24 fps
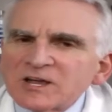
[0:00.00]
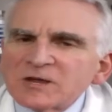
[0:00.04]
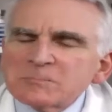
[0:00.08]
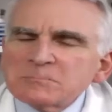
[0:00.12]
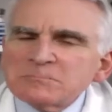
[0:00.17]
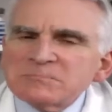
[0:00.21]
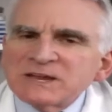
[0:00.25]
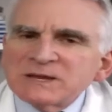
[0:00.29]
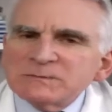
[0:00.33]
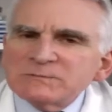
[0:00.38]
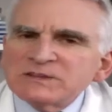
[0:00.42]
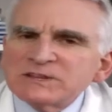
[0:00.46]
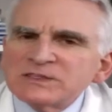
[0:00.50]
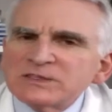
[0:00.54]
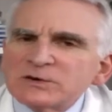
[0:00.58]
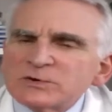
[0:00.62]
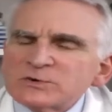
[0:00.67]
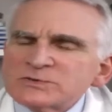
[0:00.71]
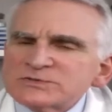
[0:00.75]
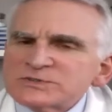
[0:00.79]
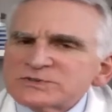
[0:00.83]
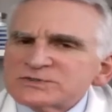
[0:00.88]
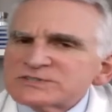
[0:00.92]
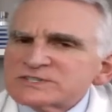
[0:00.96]
maybe
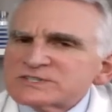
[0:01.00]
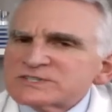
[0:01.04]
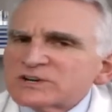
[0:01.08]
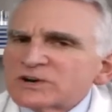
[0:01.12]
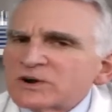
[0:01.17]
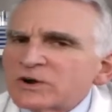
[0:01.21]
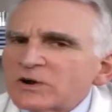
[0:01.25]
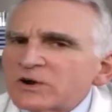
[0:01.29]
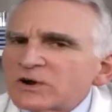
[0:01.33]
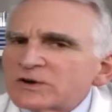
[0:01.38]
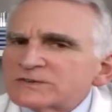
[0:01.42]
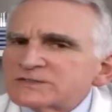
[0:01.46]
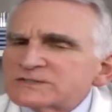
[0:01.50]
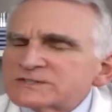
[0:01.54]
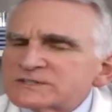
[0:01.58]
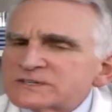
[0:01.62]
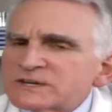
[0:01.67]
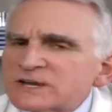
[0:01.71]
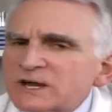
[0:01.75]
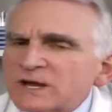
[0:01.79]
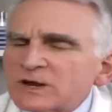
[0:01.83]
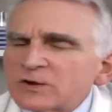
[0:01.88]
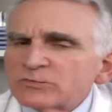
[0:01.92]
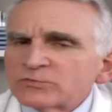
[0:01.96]
those are scars
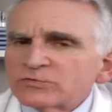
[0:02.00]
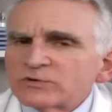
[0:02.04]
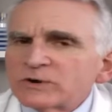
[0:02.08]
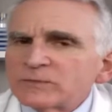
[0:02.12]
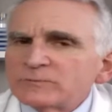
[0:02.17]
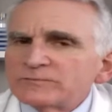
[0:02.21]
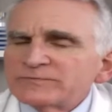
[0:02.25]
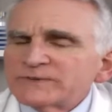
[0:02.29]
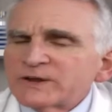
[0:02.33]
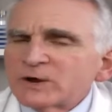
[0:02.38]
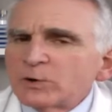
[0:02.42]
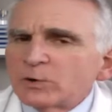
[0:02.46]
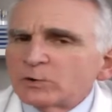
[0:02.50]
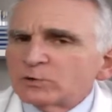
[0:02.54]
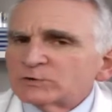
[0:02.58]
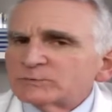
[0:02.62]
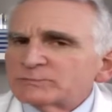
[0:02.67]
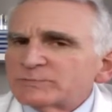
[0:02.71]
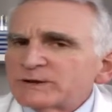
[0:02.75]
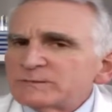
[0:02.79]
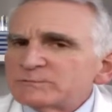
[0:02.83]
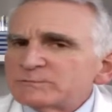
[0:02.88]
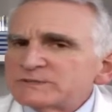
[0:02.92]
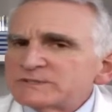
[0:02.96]
from
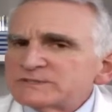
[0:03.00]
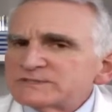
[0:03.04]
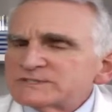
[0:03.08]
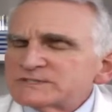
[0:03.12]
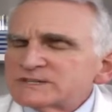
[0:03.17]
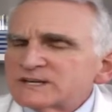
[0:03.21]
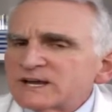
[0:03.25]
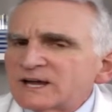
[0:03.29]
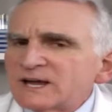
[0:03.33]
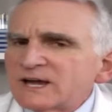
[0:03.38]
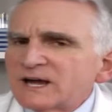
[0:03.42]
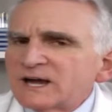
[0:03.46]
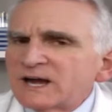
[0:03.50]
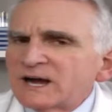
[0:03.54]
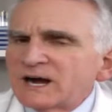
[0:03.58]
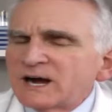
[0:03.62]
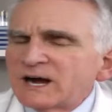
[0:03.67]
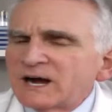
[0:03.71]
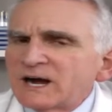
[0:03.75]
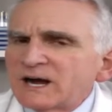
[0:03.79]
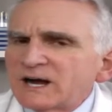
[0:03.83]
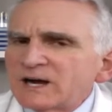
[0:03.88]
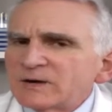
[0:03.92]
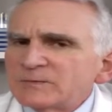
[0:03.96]
old pimples,
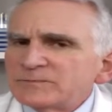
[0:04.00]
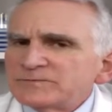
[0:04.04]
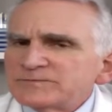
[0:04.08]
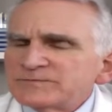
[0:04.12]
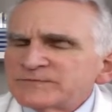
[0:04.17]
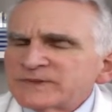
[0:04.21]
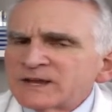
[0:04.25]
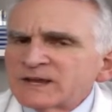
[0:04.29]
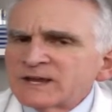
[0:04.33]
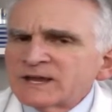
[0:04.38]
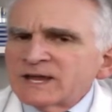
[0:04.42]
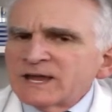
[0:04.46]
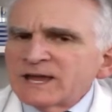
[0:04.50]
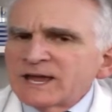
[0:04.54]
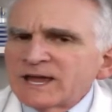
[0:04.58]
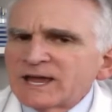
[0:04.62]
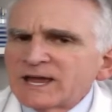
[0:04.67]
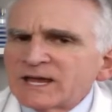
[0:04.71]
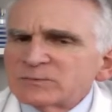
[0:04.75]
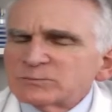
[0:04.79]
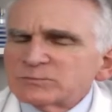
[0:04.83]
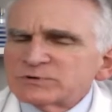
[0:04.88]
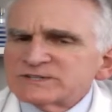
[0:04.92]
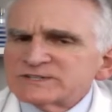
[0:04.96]

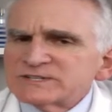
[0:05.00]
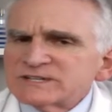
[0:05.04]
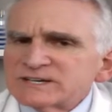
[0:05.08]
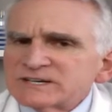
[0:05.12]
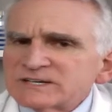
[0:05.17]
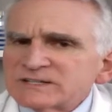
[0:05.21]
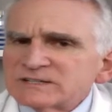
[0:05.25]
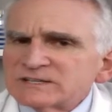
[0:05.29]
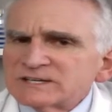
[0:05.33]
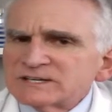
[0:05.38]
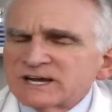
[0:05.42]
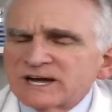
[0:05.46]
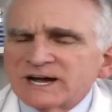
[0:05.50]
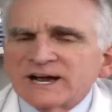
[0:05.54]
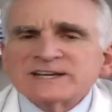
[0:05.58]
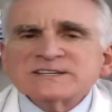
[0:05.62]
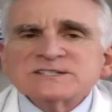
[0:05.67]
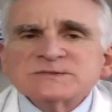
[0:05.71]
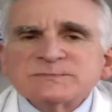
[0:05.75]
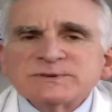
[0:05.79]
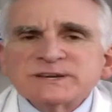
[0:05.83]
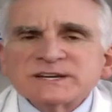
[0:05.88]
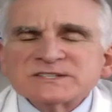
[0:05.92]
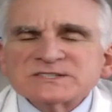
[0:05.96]
and particularly ice
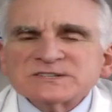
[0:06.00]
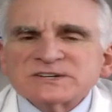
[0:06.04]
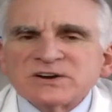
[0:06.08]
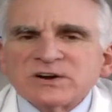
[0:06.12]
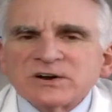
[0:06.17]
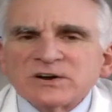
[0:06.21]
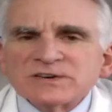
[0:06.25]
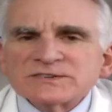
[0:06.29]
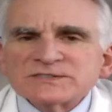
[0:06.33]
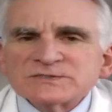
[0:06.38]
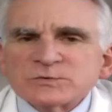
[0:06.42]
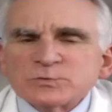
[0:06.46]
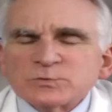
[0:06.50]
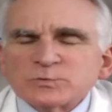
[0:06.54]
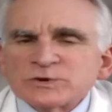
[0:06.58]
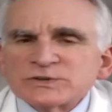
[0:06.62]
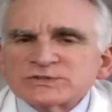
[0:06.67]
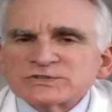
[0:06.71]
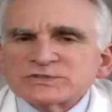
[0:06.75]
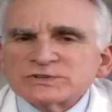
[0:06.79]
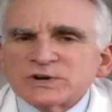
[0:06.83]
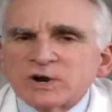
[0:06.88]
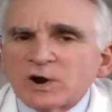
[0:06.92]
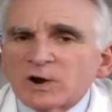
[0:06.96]
pick scars,
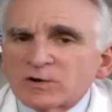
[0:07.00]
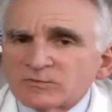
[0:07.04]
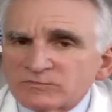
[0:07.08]
which are